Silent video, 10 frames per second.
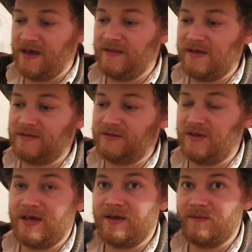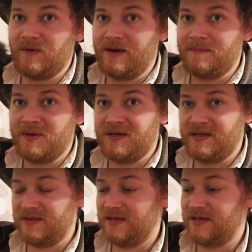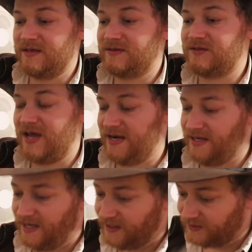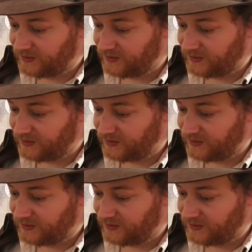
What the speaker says: and that's like what I put in the side dents.